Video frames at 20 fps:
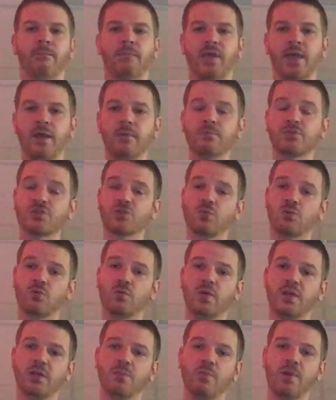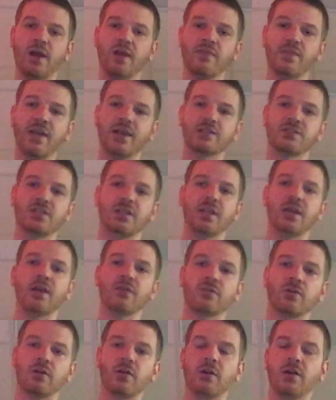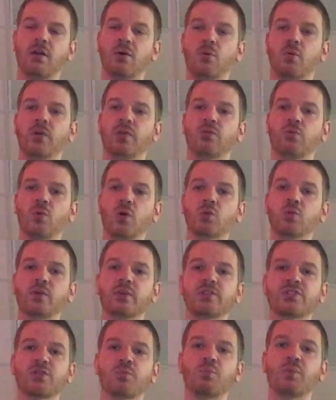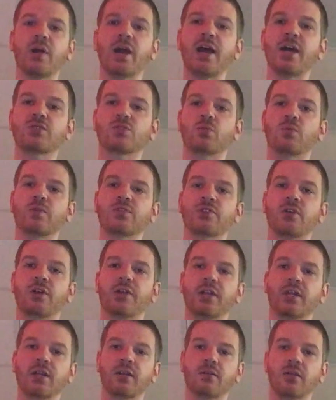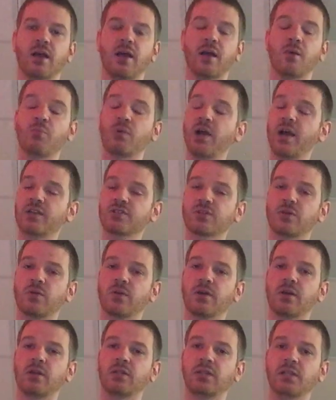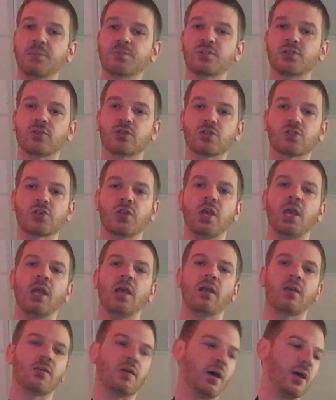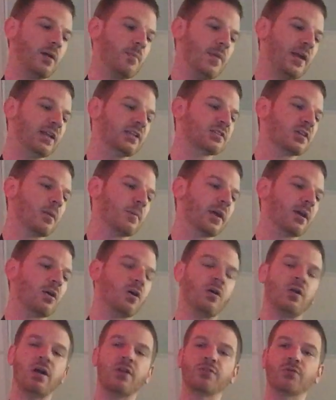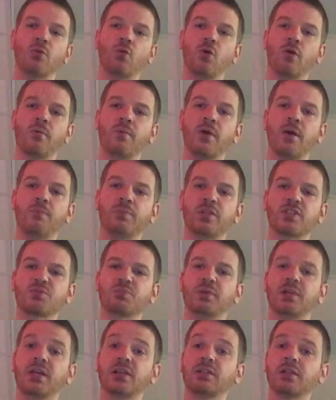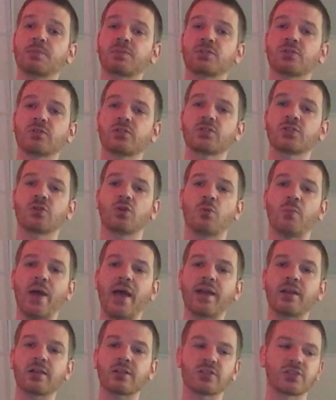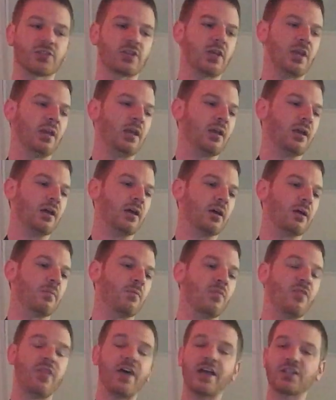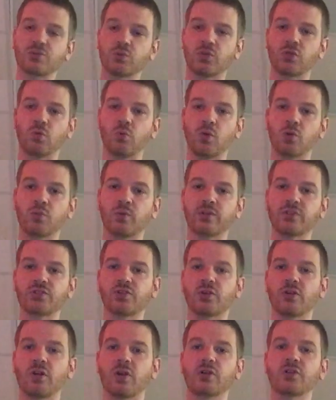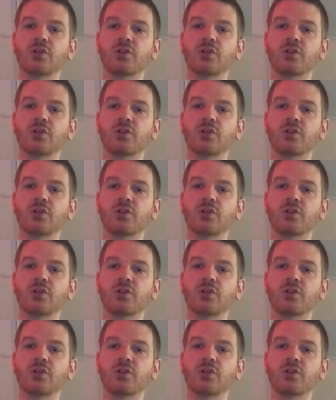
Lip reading: Okay, so when we combine that together with woodwinds and brass, when we start getting brass going on lip slurs, anytime I call out the warm-up, let's play lip slurs and chromatics, that's what the woodwinds are